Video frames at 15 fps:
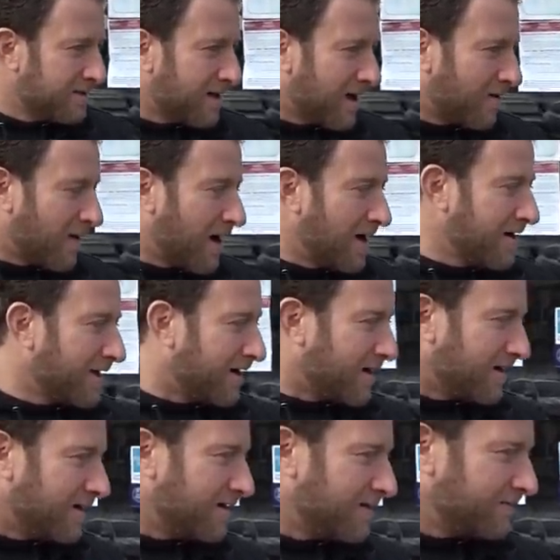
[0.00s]
how are you?
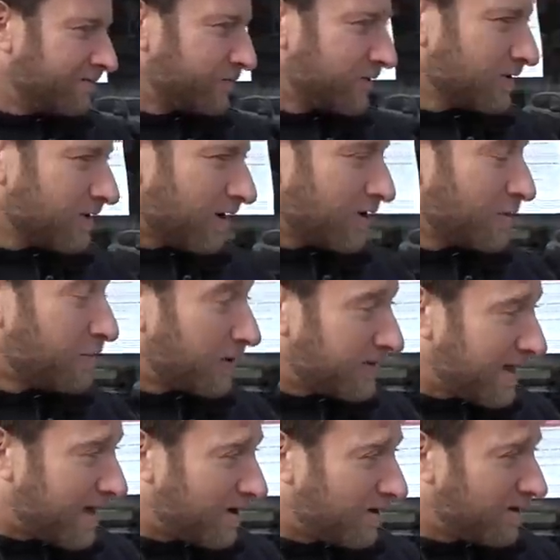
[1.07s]
Are you putting
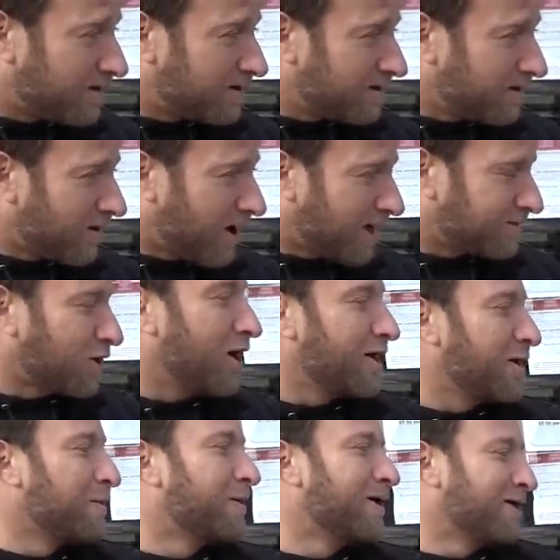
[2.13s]
that on? I thought
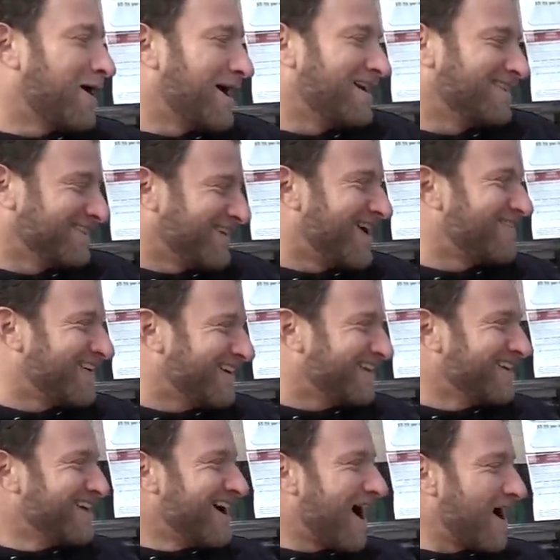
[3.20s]
you put on, I love it.
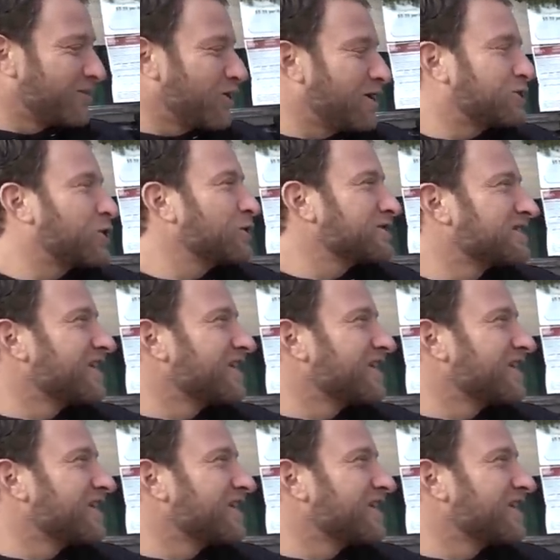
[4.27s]
I thought she was